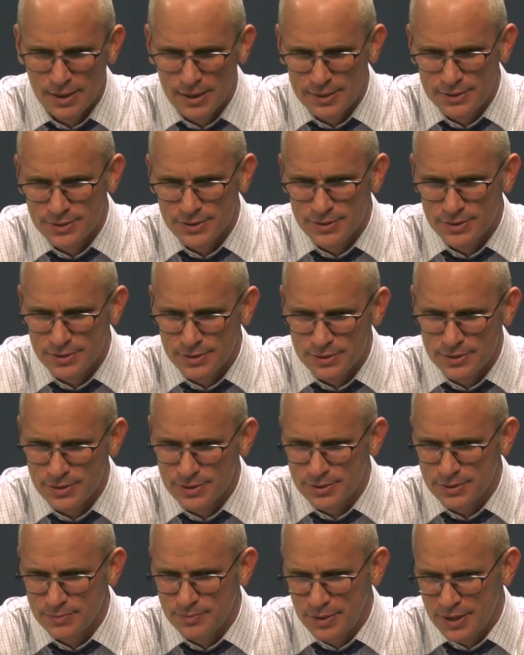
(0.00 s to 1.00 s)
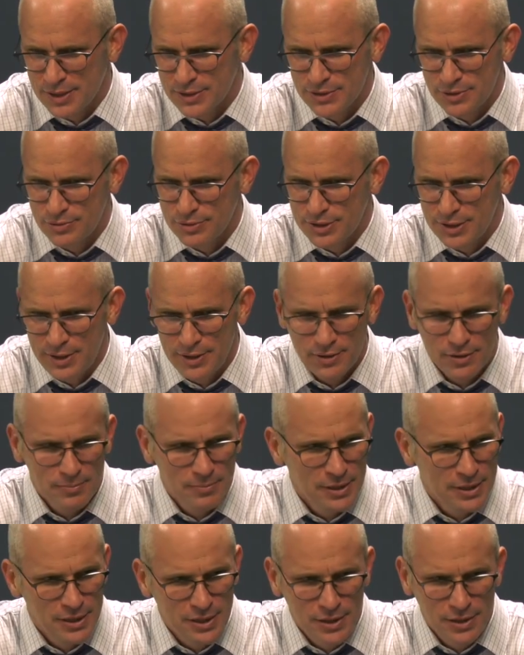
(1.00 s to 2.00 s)
just because he was here at
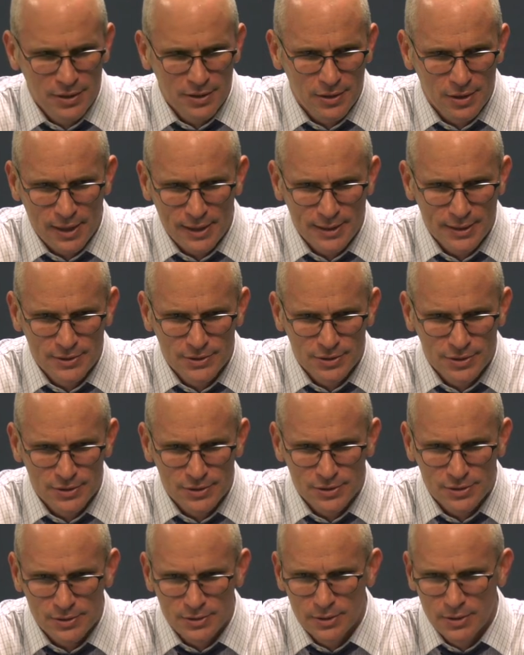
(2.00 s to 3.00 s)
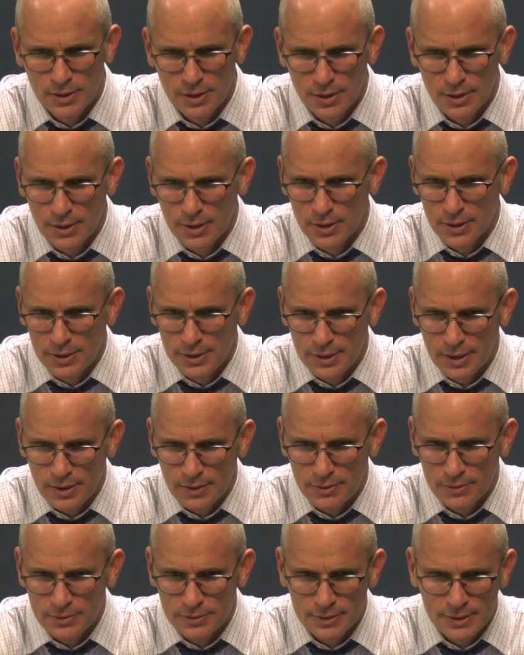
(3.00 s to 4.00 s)
mid-year, like he's just, he
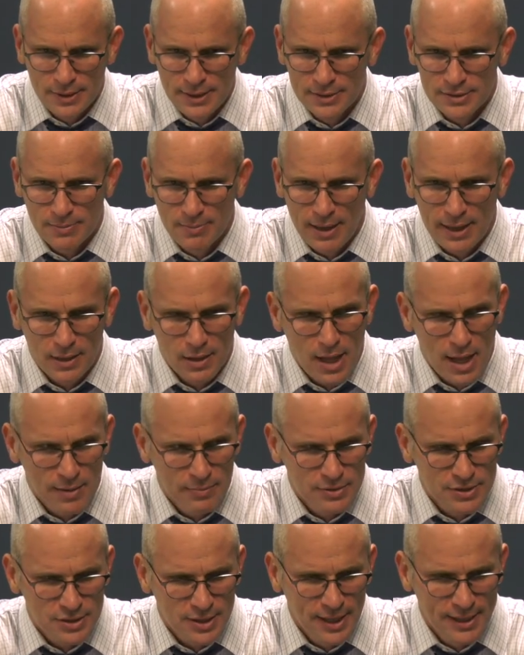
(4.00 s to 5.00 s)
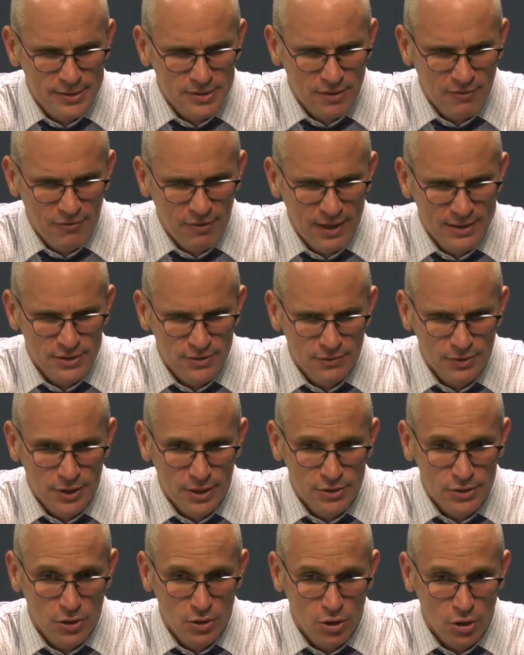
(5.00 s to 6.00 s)
doesn't make a lot of mistakes defensively. He
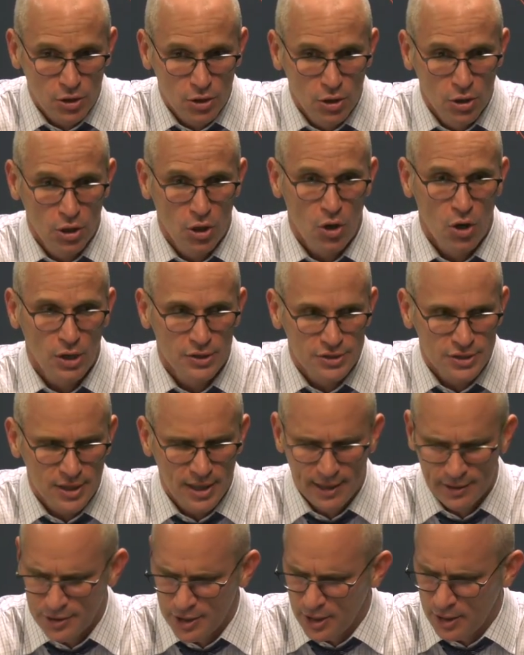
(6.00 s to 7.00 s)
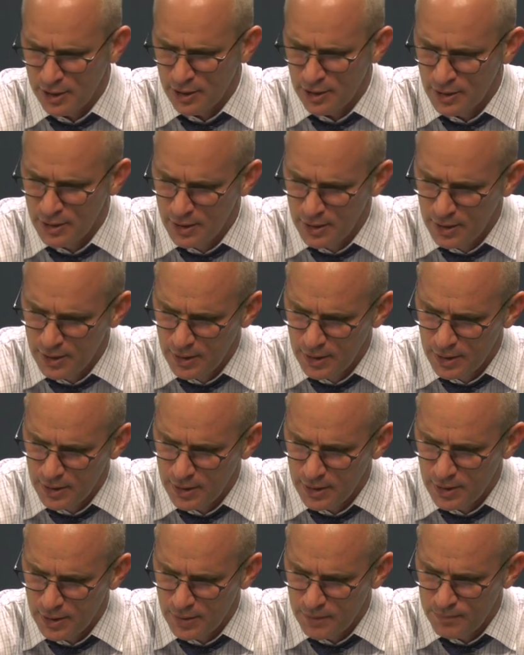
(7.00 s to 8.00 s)
doesn't look lost out there.
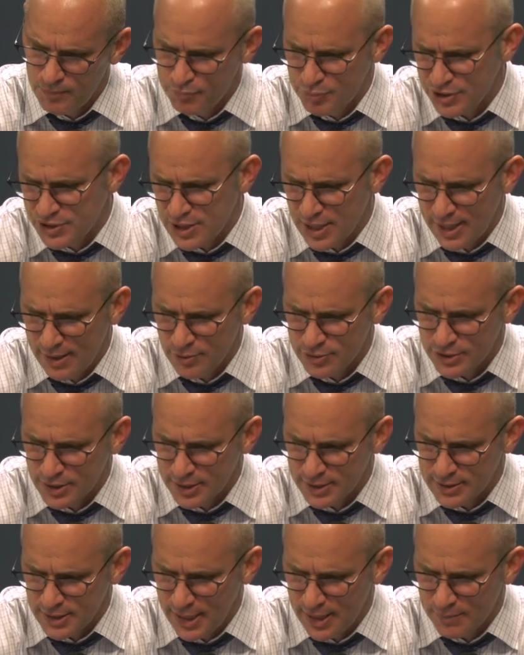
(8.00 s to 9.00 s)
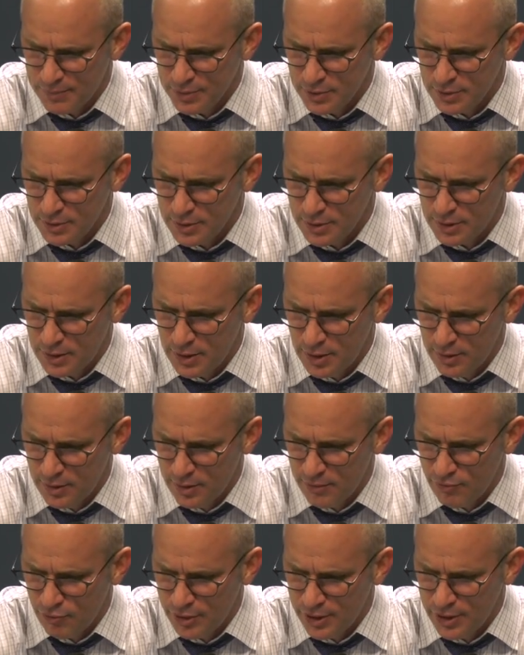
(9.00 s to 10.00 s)
But today was an example.
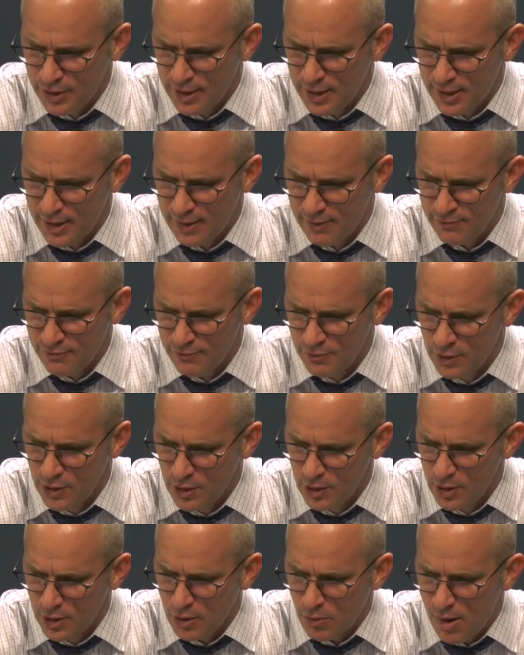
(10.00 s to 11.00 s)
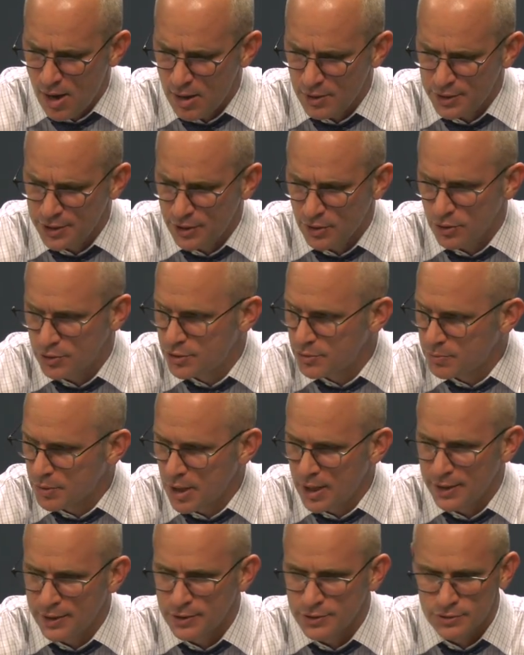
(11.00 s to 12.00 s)
If we didn't have quality older
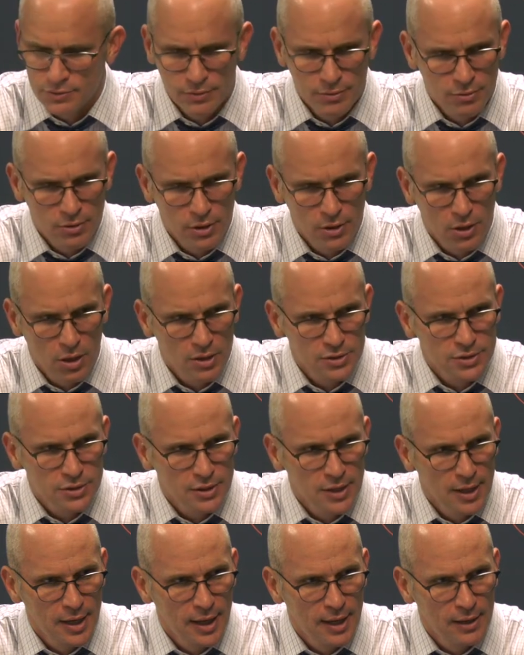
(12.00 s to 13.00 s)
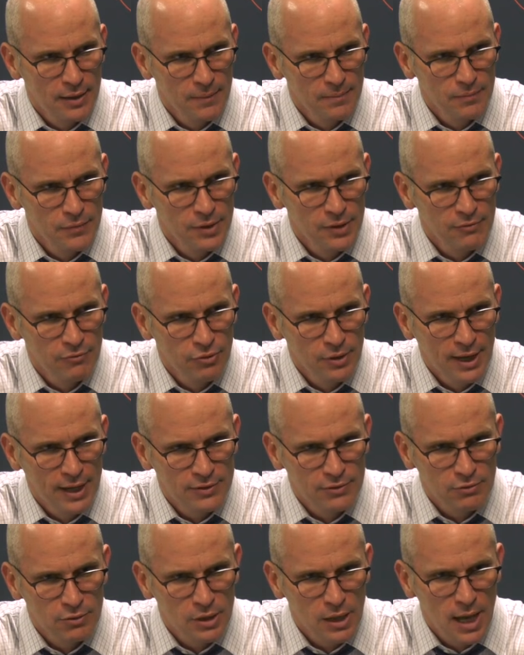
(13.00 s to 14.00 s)
players, we would have lost today. If we
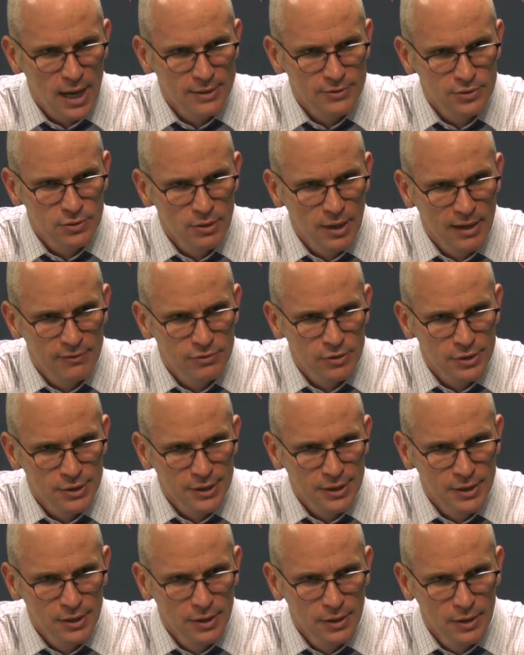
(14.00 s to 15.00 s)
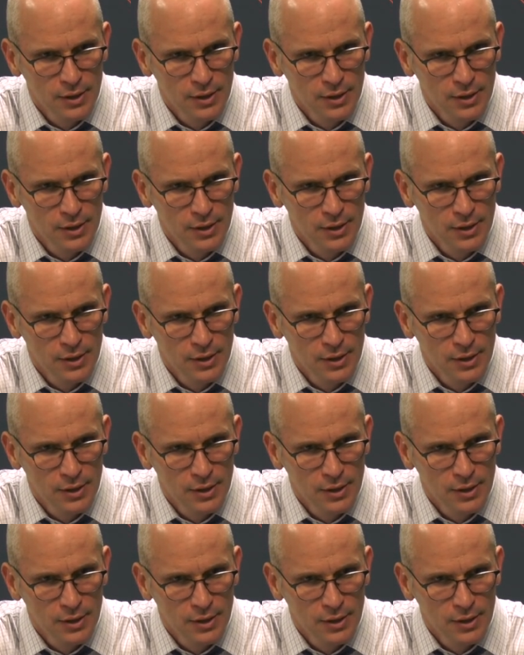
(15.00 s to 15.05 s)
had to rely too heavily